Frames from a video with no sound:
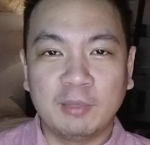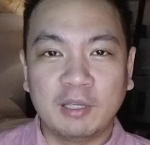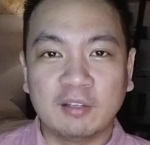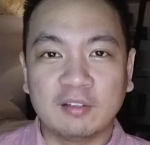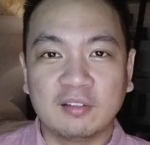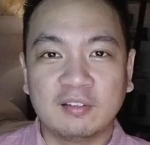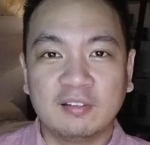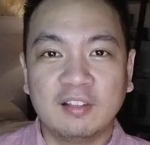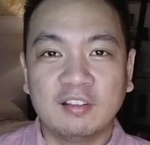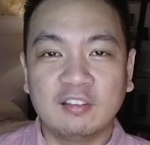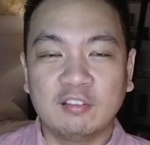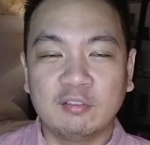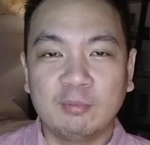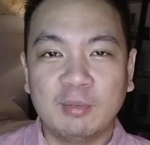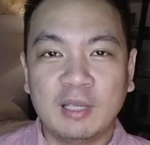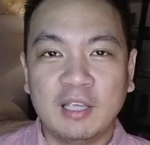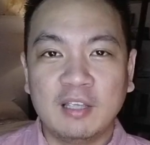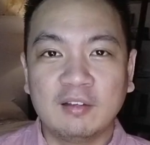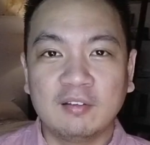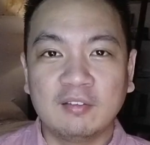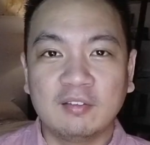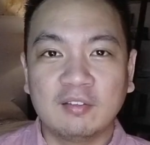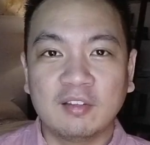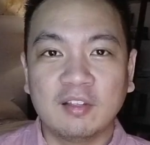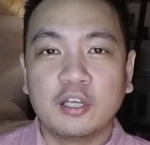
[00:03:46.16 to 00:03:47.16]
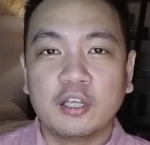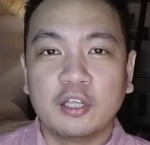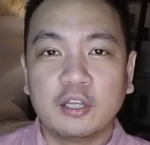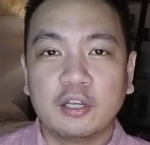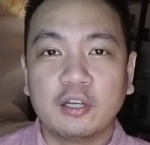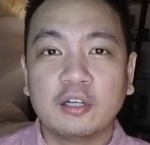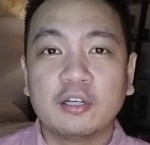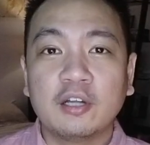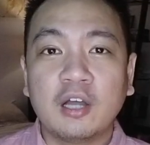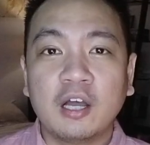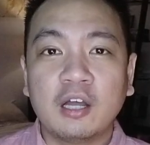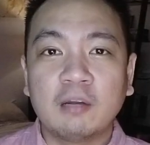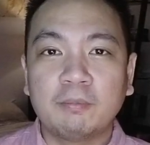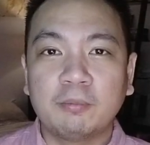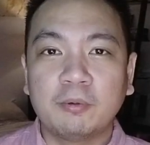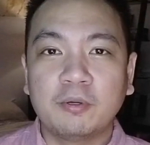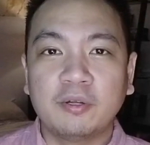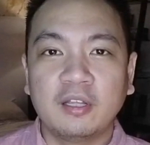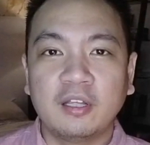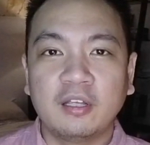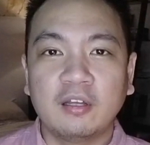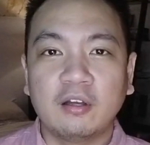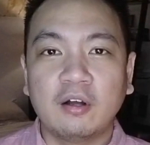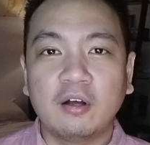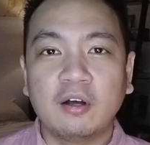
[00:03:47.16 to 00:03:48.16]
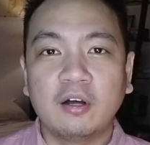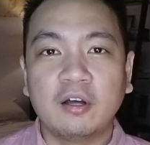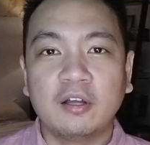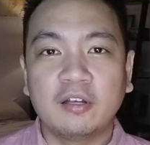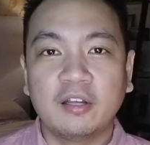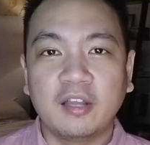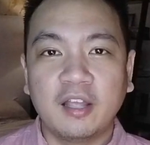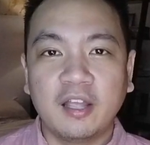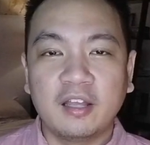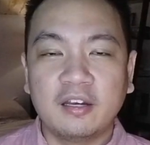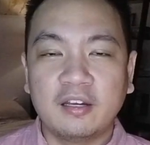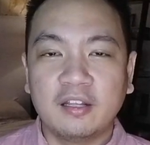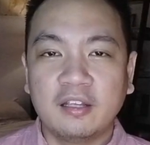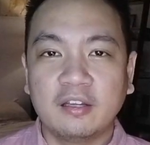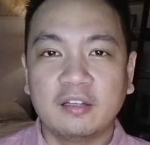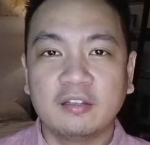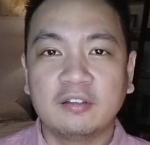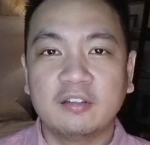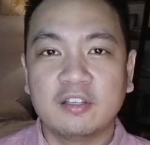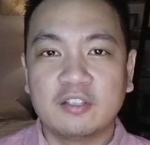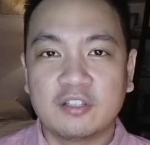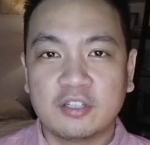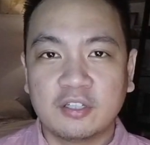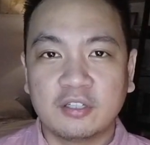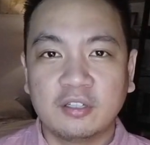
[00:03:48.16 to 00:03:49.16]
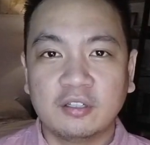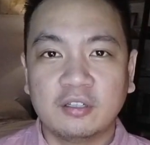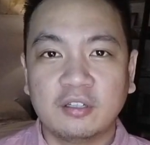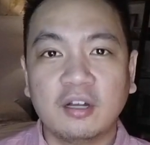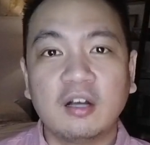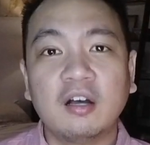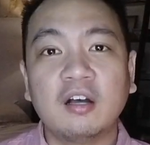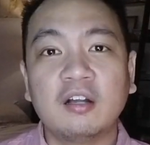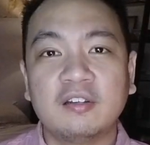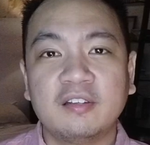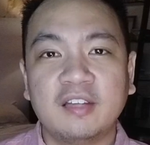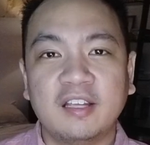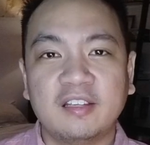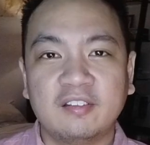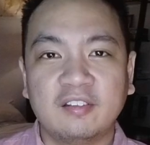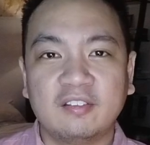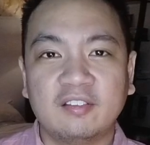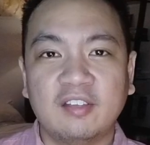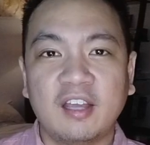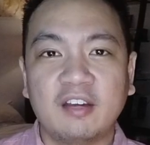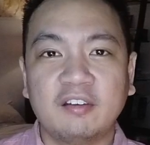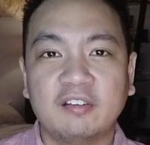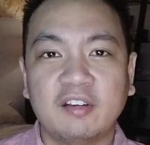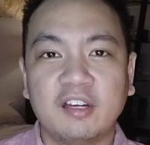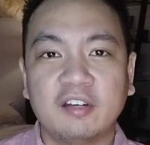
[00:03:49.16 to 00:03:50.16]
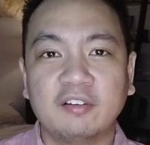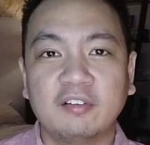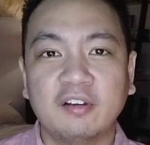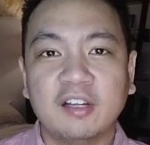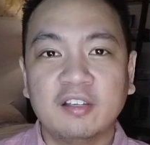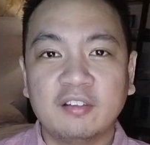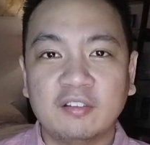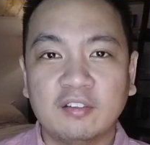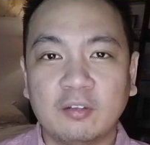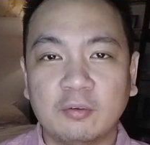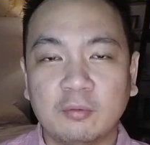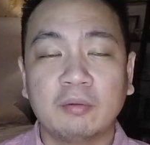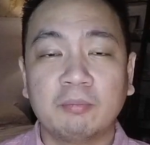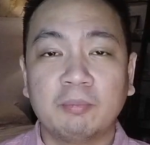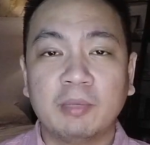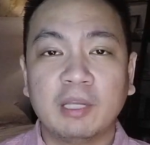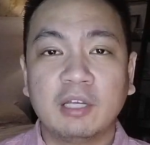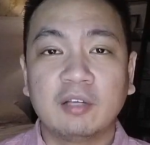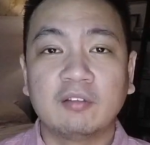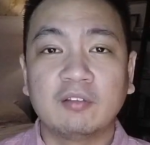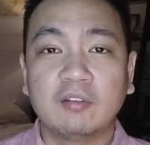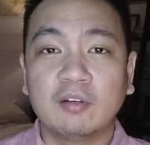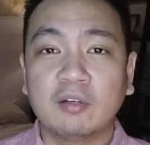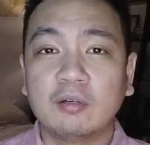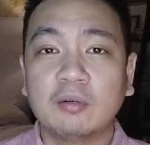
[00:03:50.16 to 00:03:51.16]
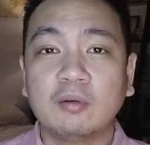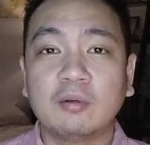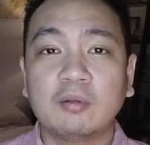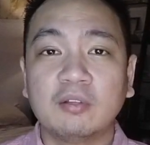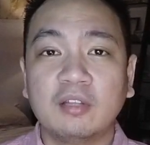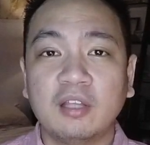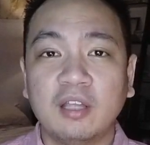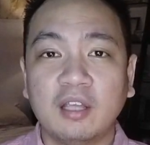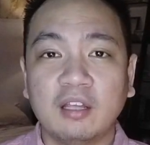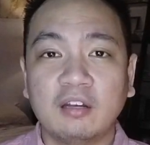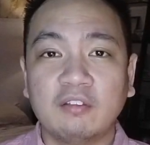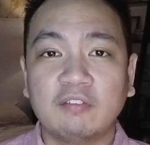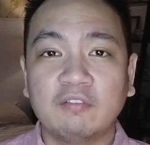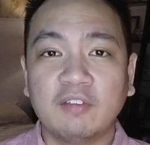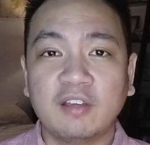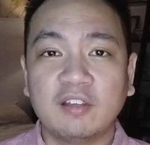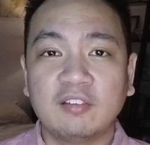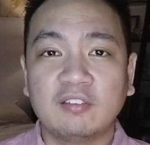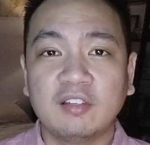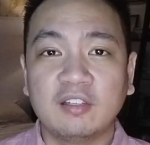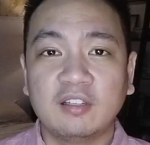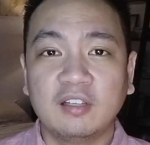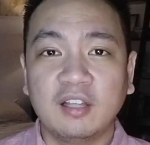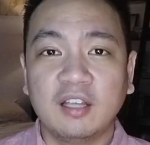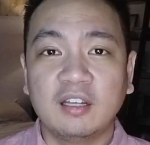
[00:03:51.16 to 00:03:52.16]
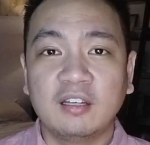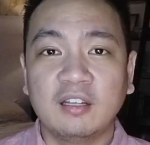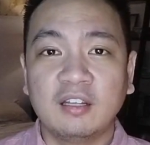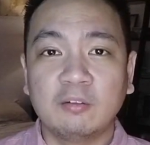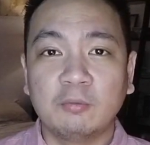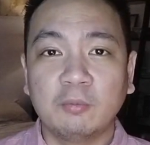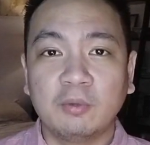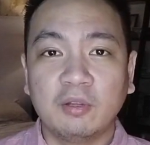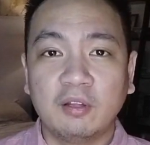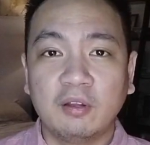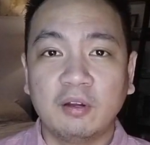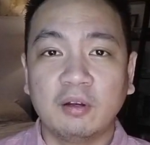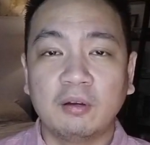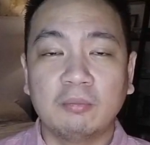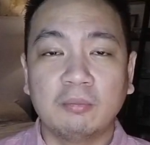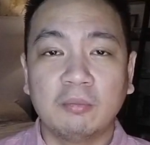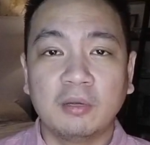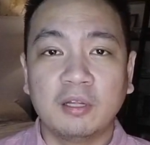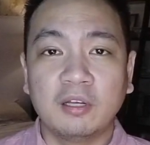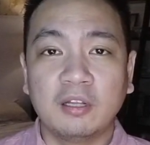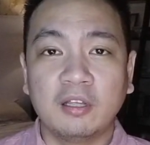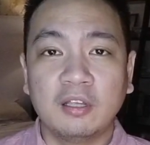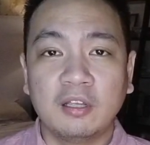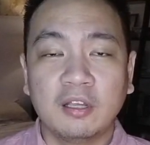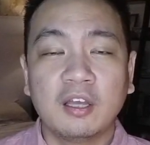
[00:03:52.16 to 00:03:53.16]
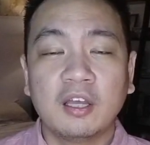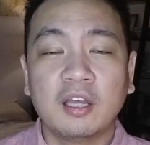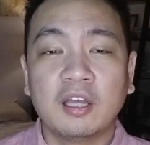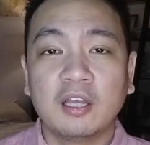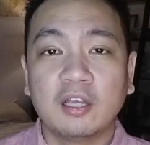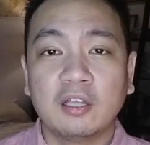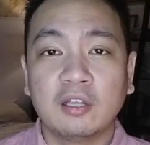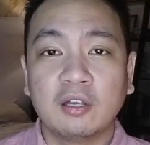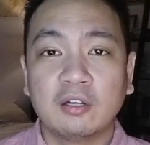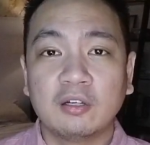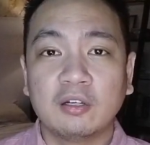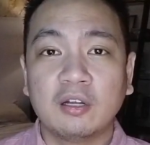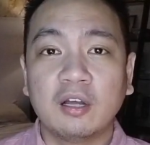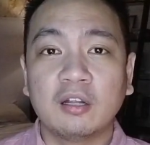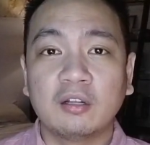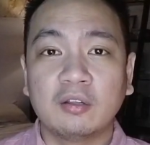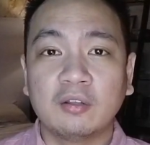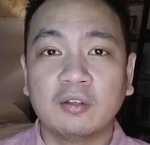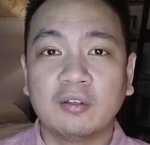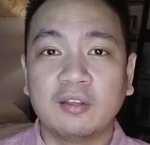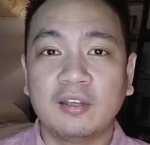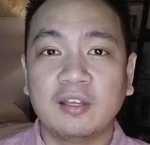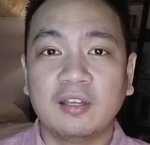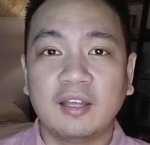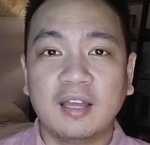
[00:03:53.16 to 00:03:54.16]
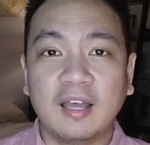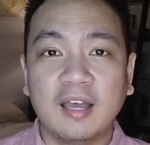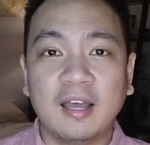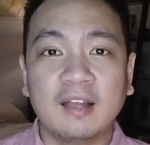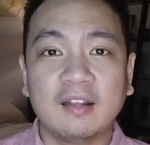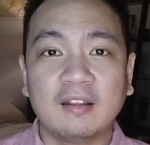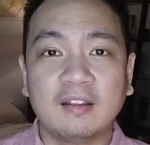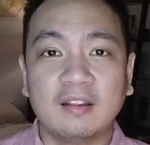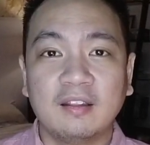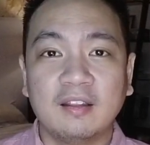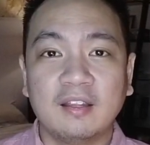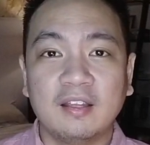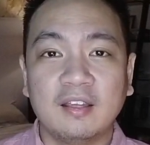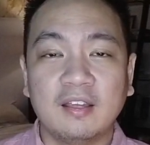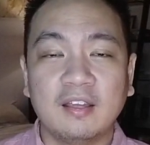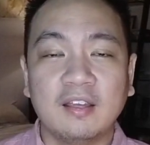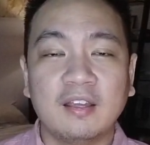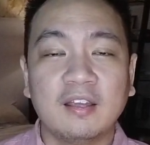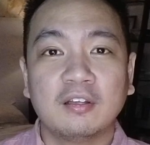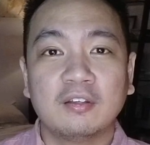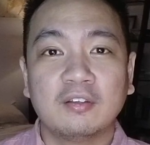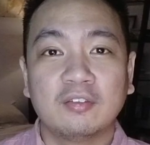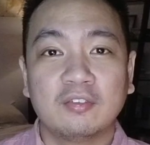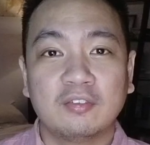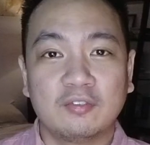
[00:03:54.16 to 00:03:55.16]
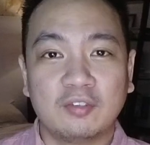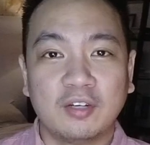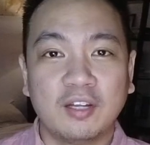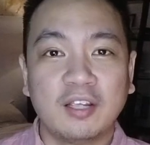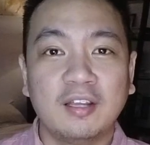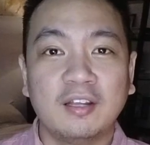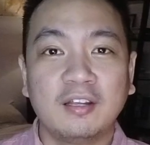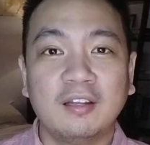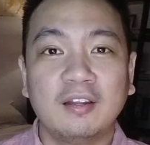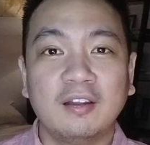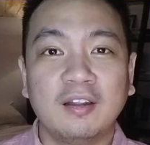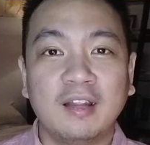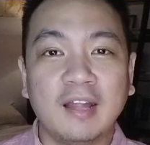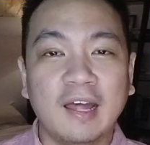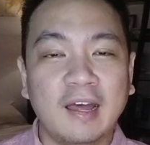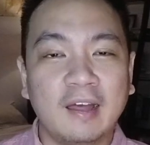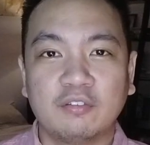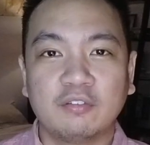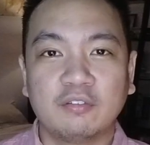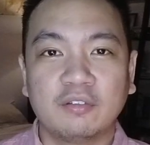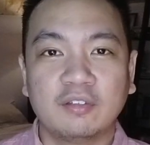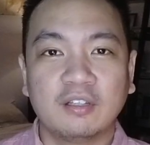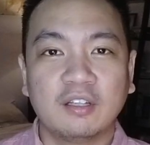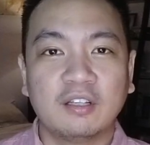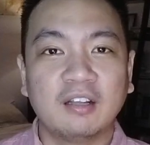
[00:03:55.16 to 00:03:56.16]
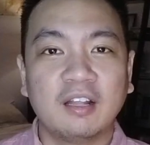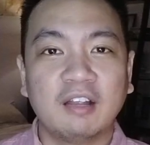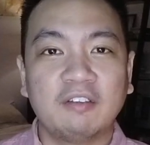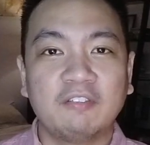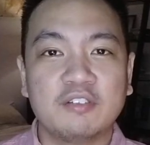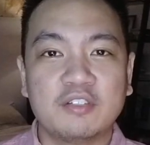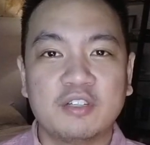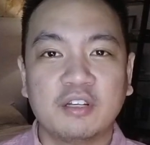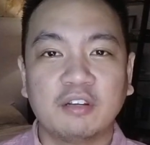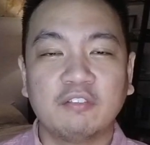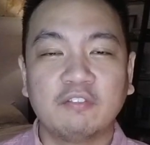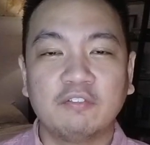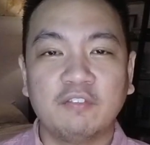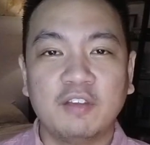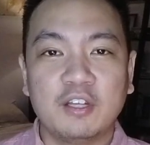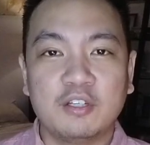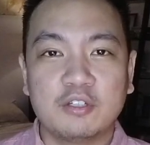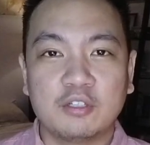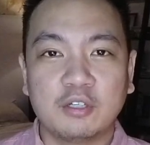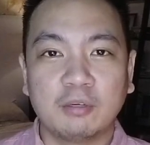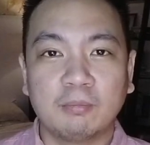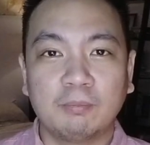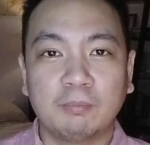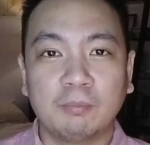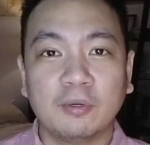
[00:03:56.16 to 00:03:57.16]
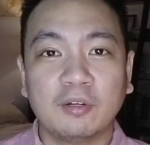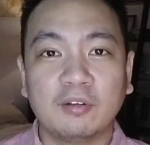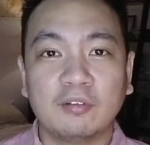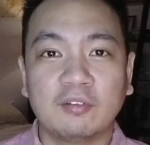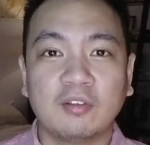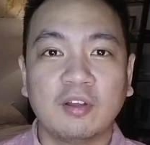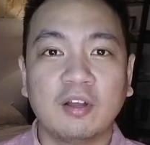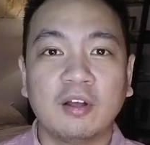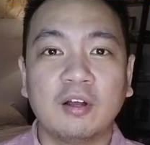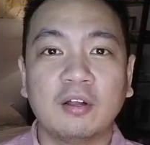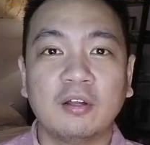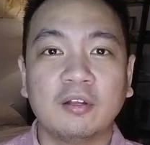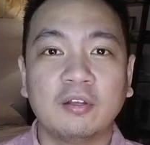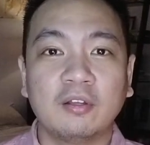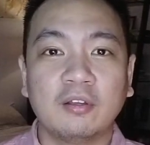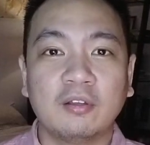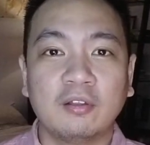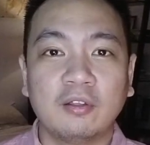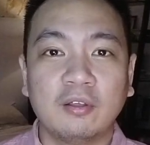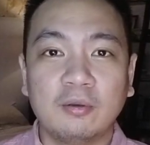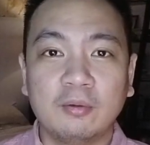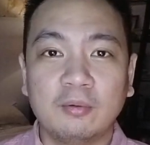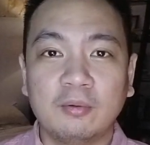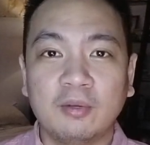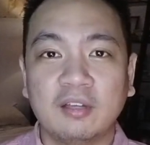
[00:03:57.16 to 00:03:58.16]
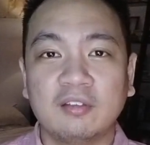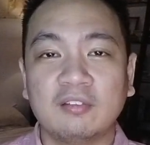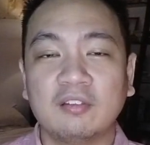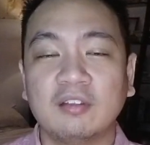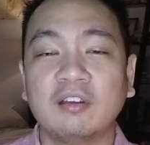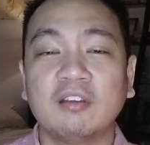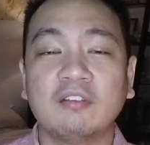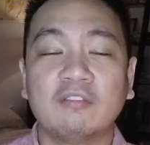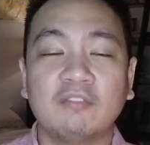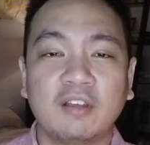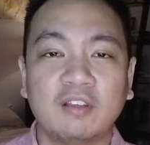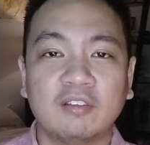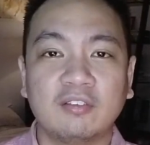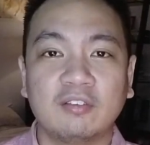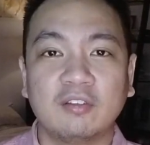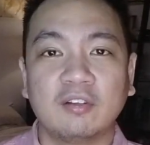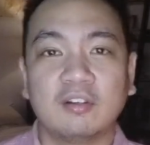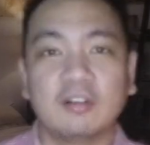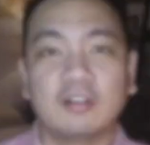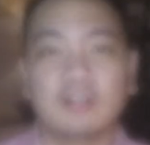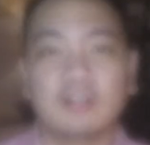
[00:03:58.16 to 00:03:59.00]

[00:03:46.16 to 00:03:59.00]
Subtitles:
because this means you're not putting on any additional unnecessary risk because you're only invested in it with your money. You're not looking at the strain that the leveraging feature puts on you as an investor.